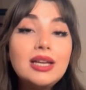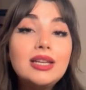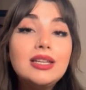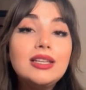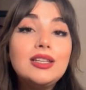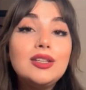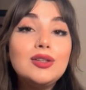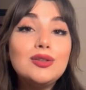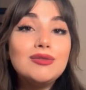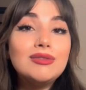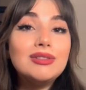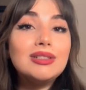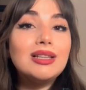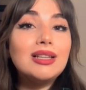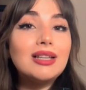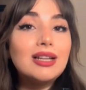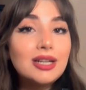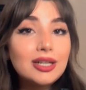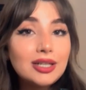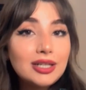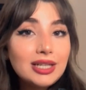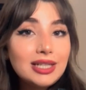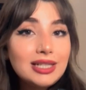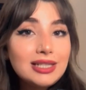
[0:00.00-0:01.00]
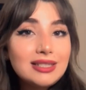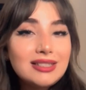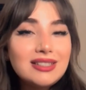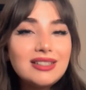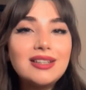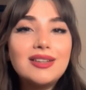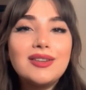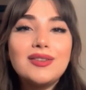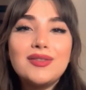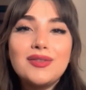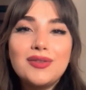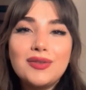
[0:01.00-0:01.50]
You will learn it
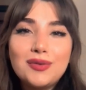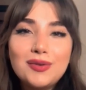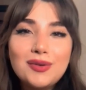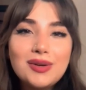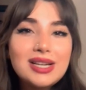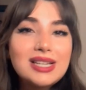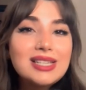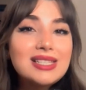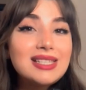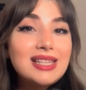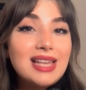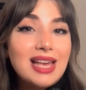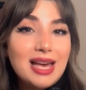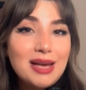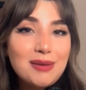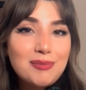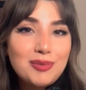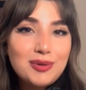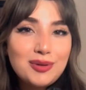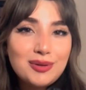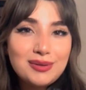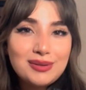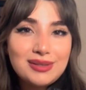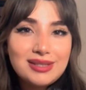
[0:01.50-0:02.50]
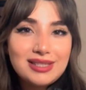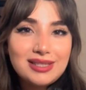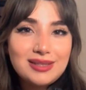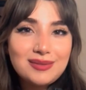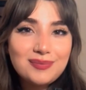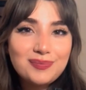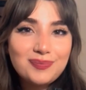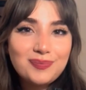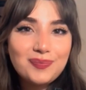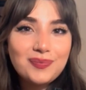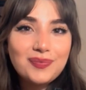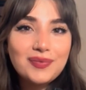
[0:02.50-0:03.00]
through examples.
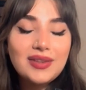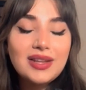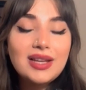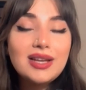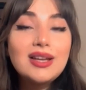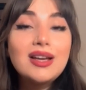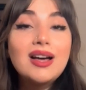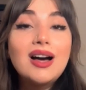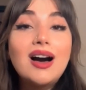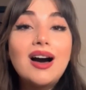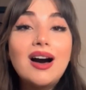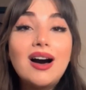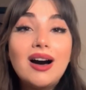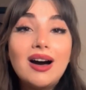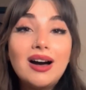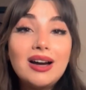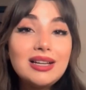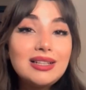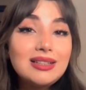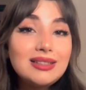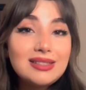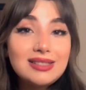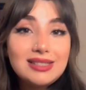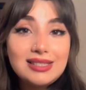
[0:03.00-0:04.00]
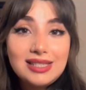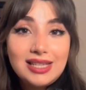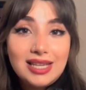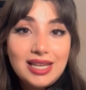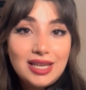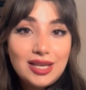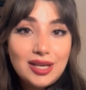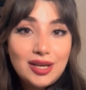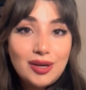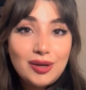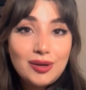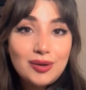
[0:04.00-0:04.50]
I'll
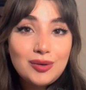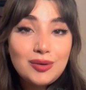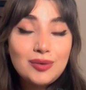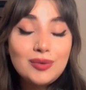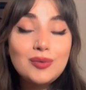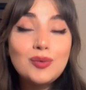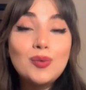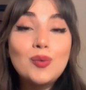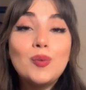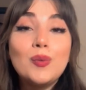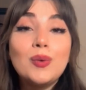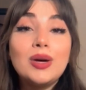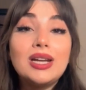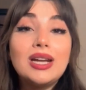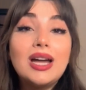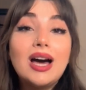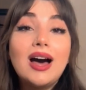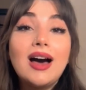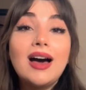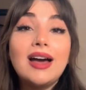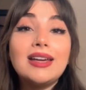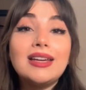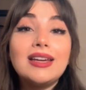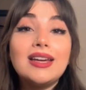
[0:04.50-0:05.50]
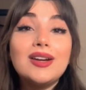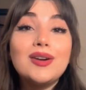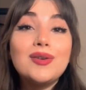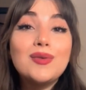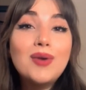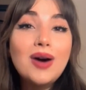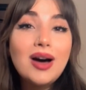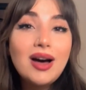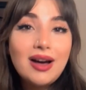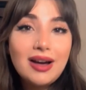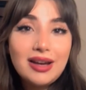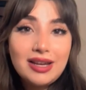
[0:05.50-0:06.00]
see you when I
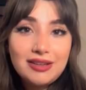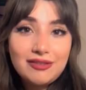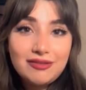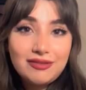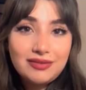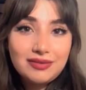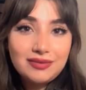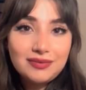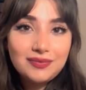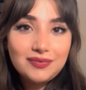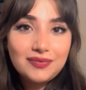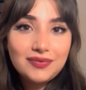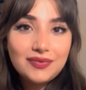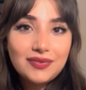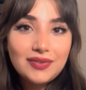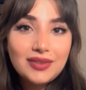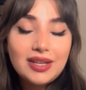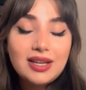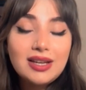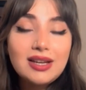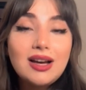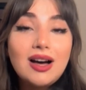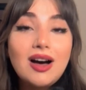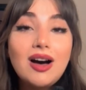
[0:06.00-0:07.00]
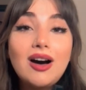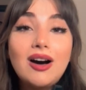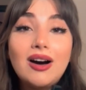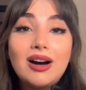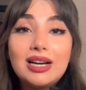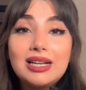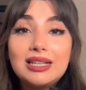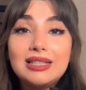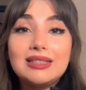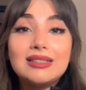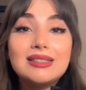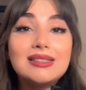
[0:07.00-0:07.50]
arrive.
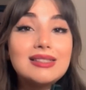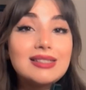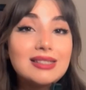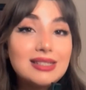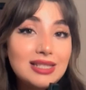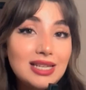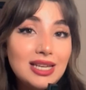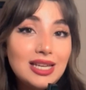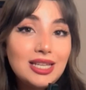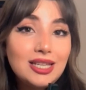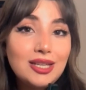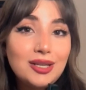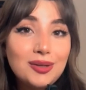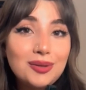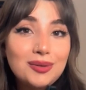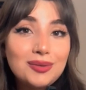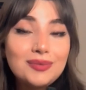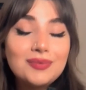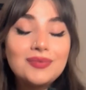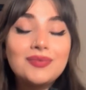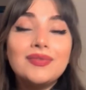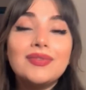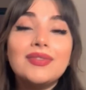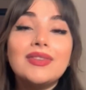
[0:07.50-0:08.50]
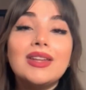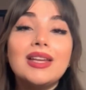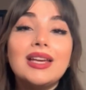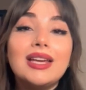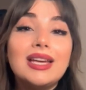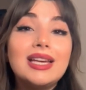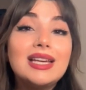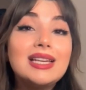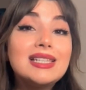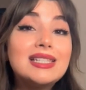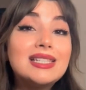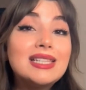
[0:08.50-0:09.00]
I'll see you
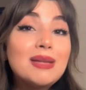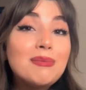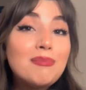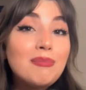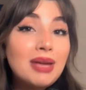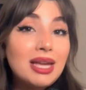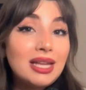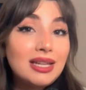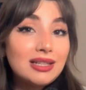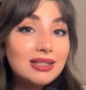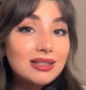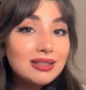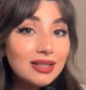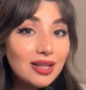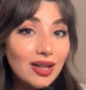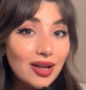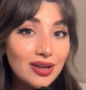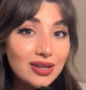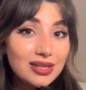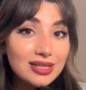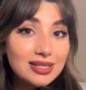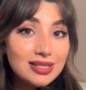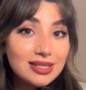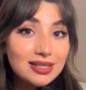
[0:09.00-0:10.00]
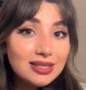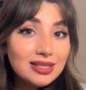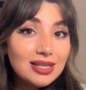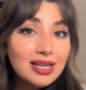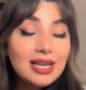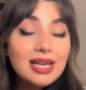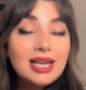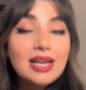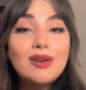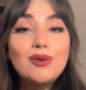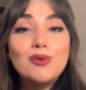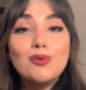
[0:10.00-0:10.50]
is the main clause.
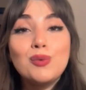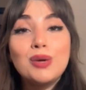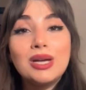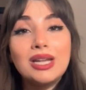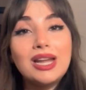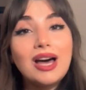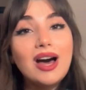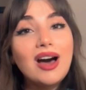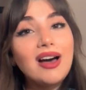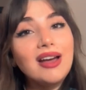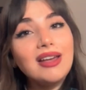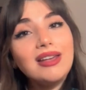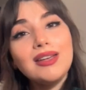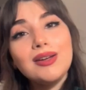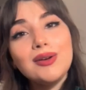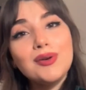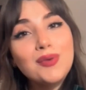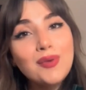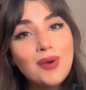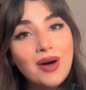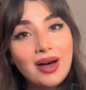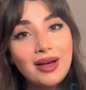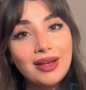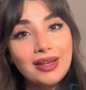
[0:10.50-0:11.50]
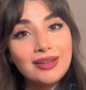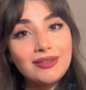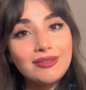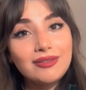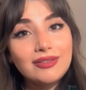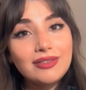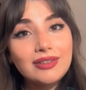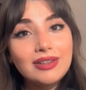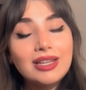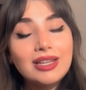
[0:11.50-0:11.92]
When I arrive